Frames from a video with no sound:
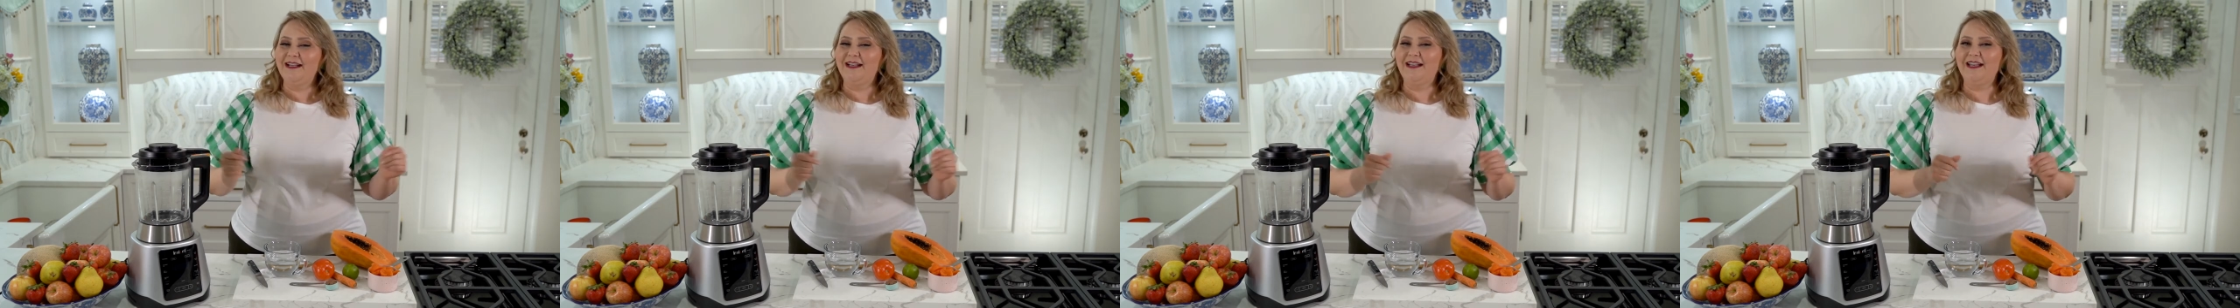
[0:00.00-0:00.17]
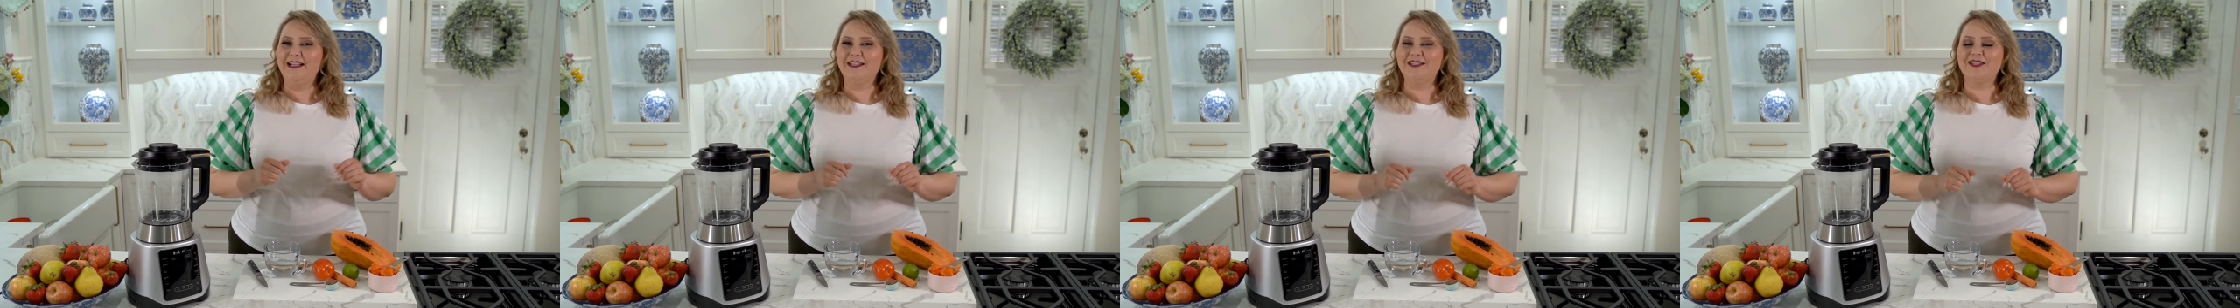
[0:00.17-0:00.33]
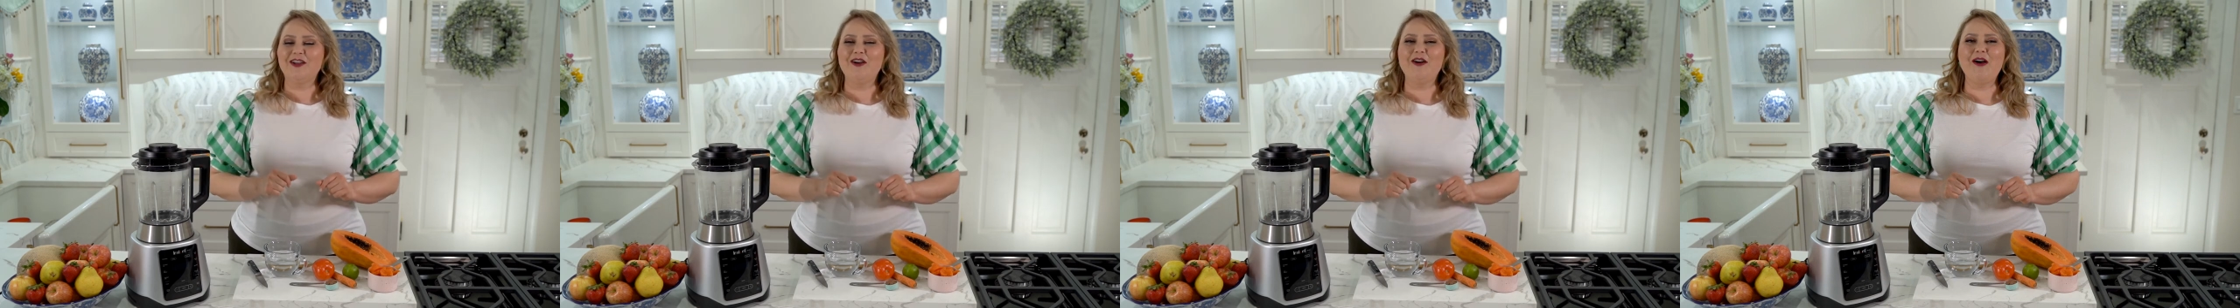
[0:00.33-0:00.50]

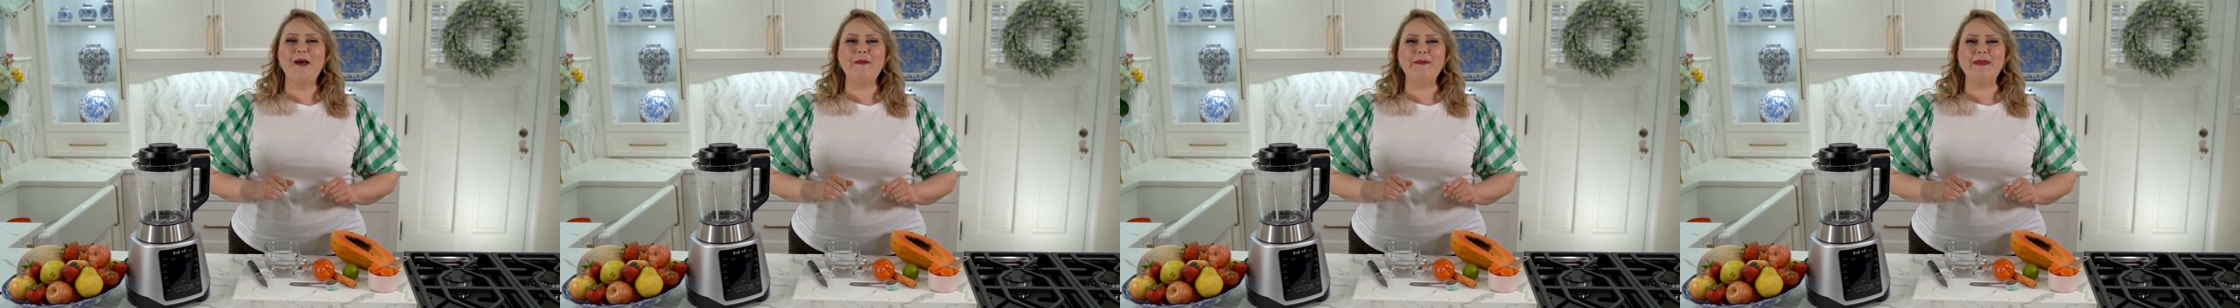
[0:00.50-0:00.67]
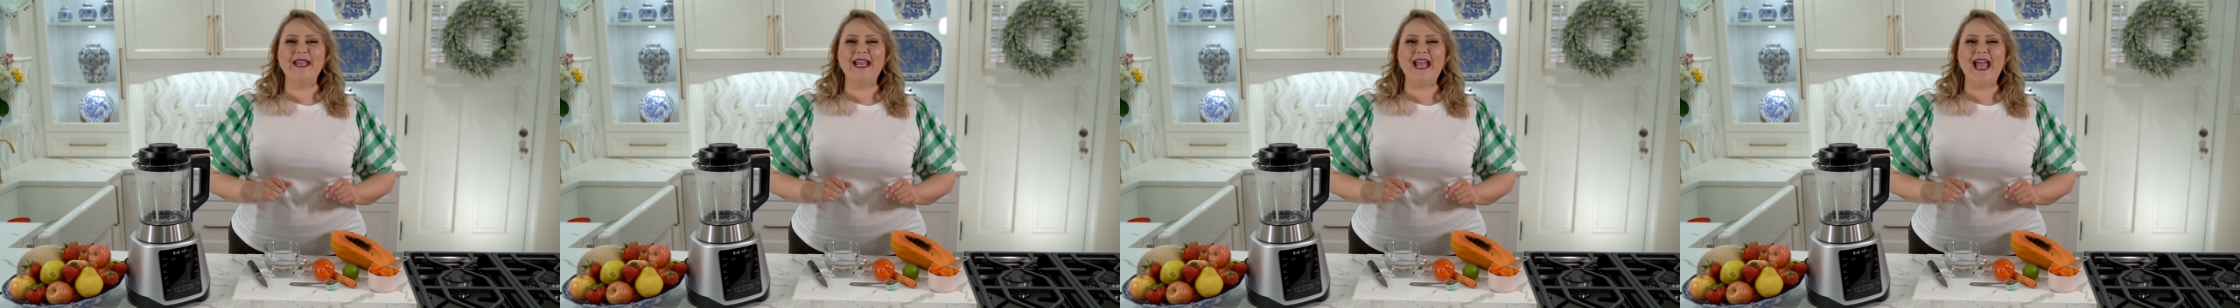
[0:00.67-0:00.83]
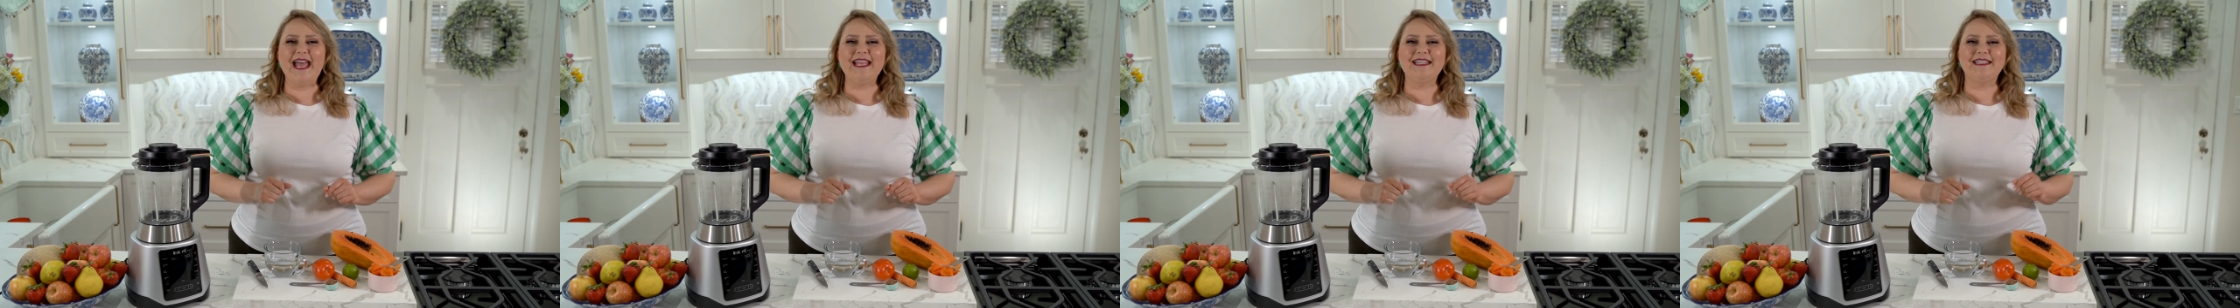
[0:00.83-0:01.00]
Let's go,
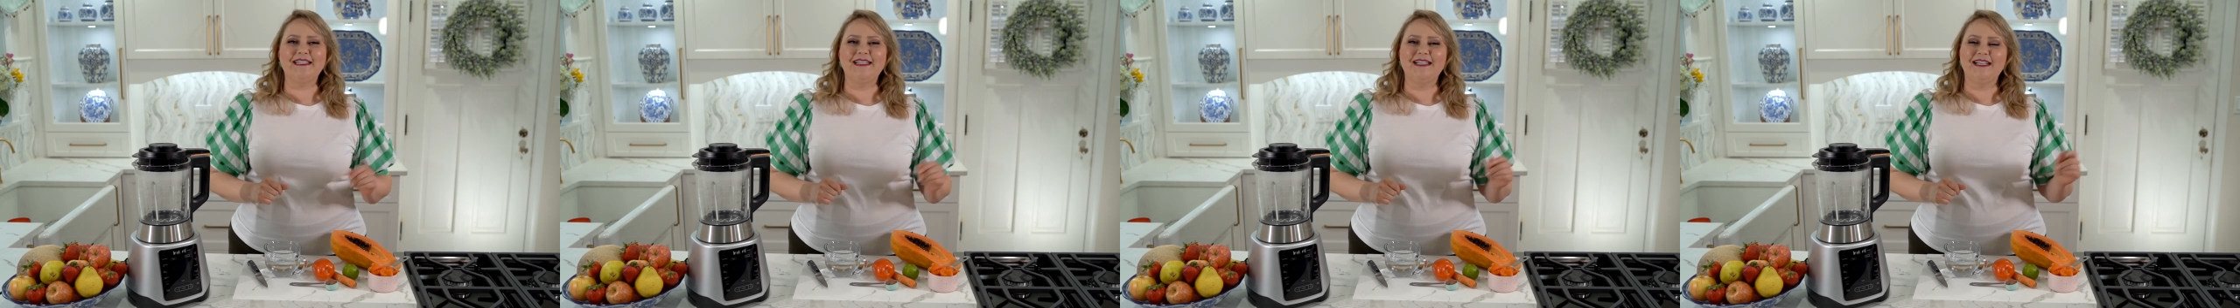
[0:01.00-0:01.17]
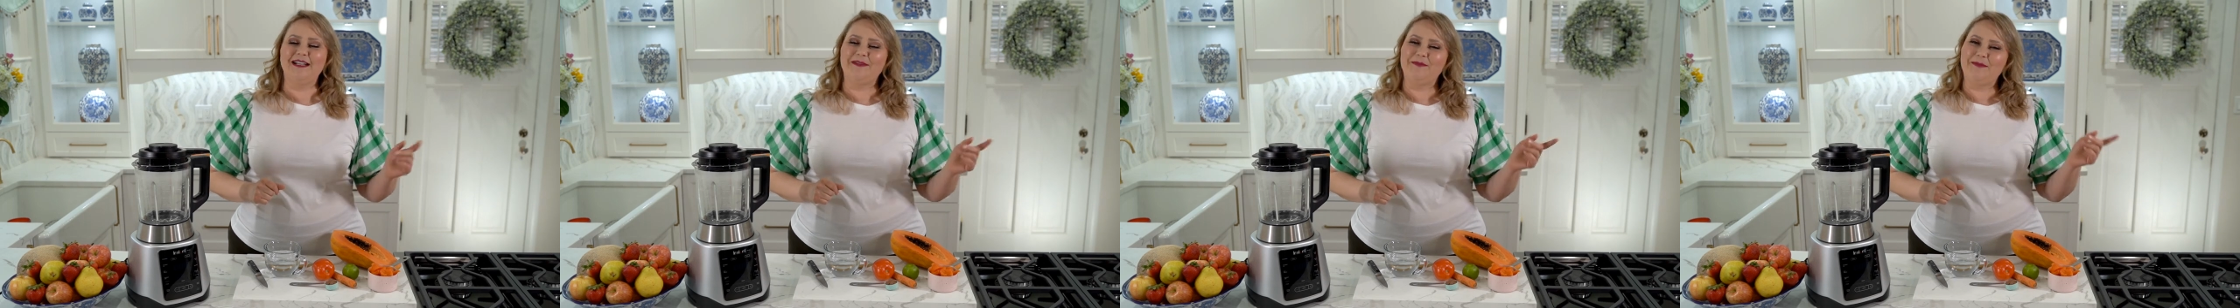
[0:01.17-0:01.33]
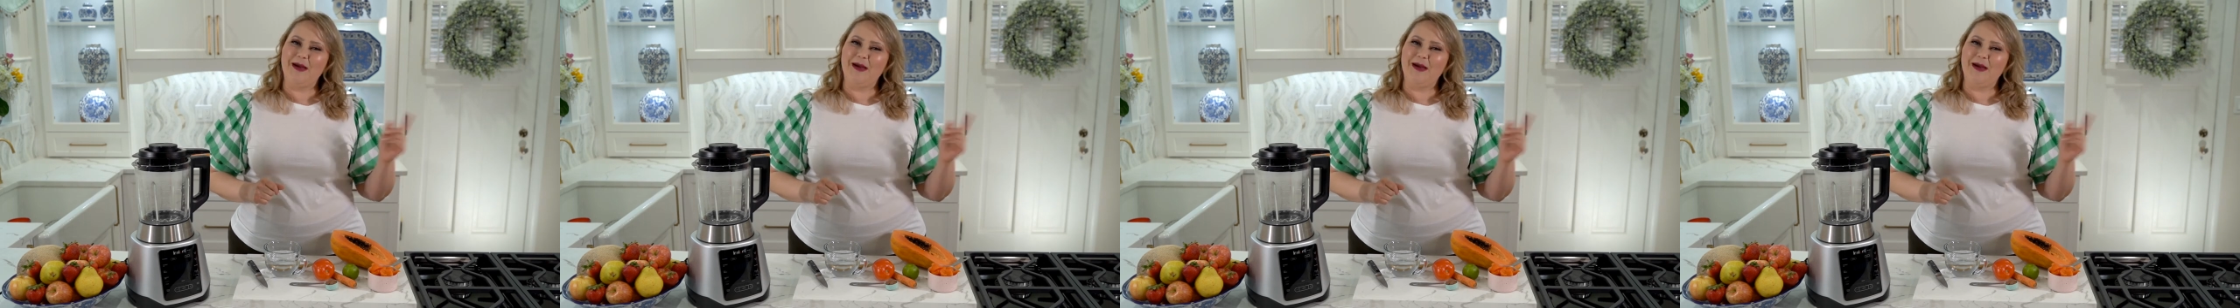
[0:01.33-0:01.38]
amigas.